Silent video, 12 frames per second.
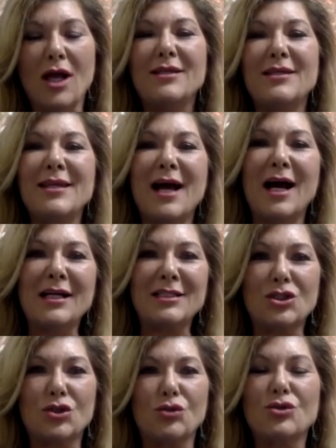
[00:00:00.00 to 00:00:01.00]
not
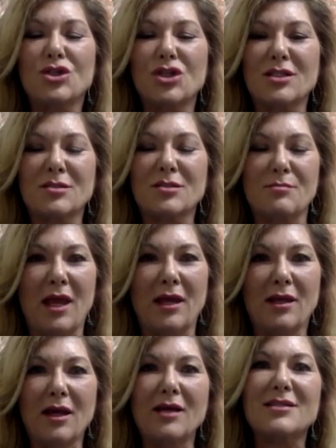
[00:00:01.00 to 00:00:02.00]
to just
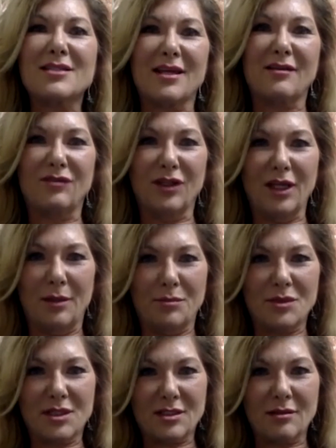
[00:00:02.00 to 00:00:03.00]
make a set of
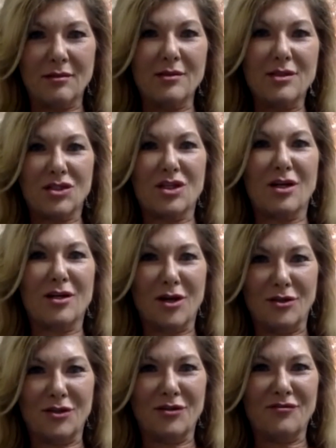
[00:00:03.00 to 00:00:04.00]
lips stuck
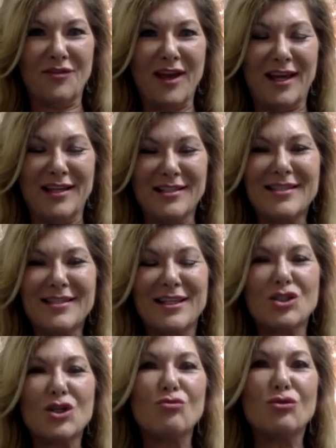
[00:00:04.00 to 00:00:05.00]
on your face that
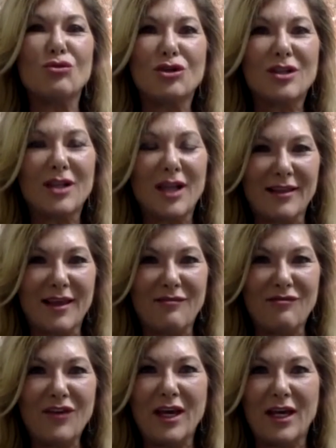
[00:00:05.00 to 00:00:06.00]
don't look like they
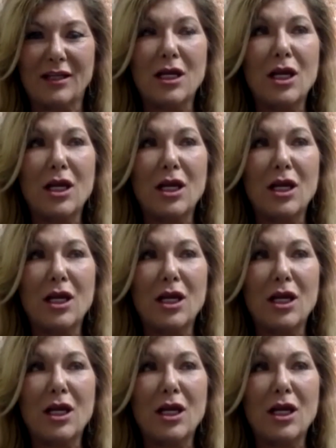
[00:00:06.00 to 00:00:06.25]
fit.